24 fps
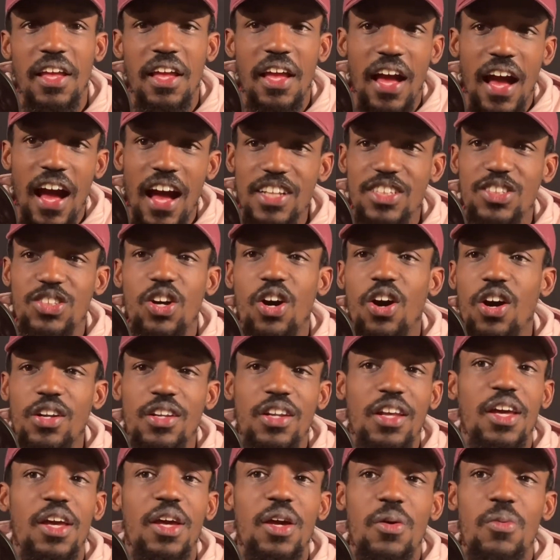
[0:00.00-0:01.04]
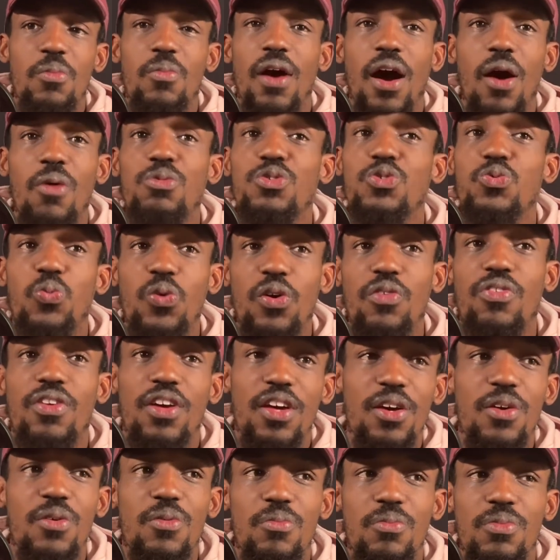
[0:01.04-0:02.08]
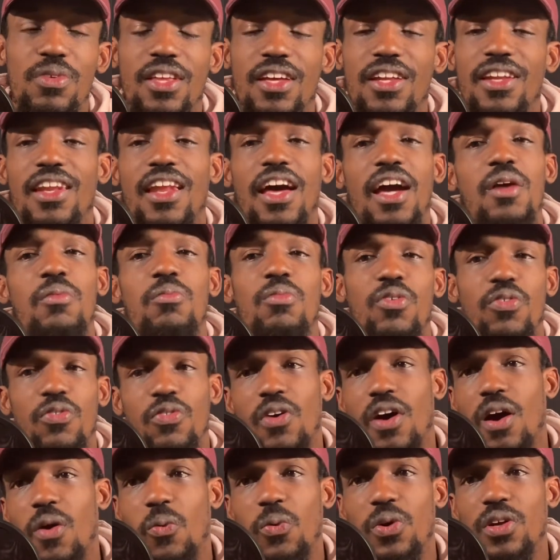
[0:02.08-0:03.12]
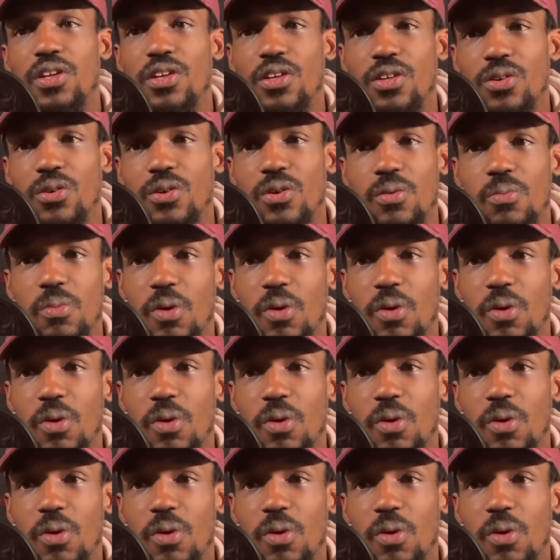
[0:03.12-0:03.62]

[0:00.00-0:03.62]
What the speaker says: I talked to him. I was with him the night before I went to Europe,